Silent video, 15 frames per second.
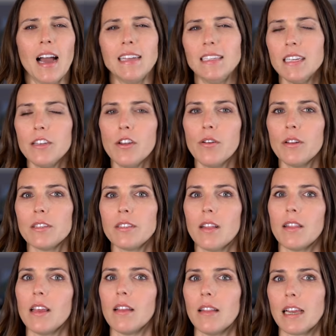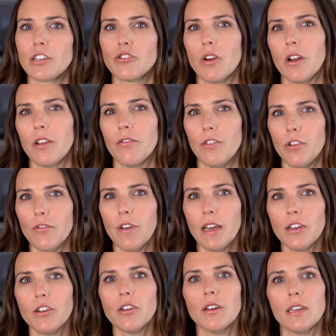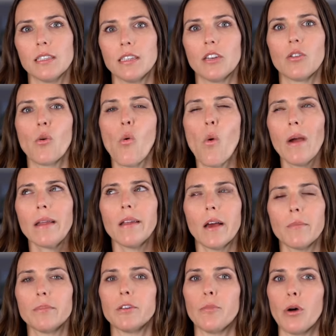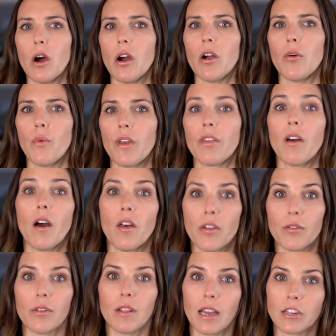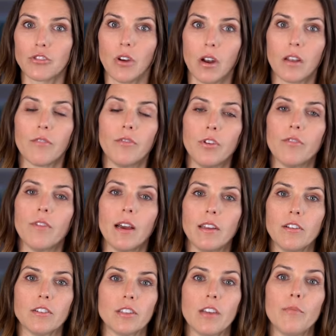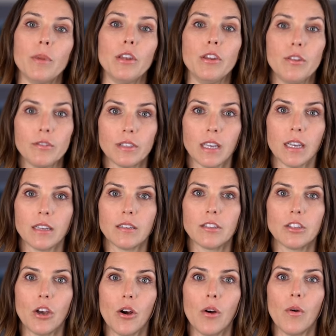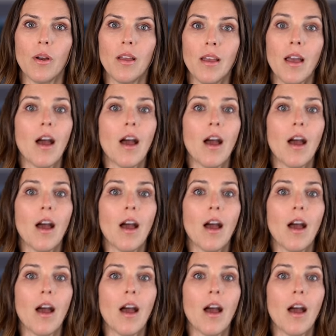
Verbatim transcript: I did notice that the electronic viewfinder isn't quite up to par with other electronic viewfinders I've been using, so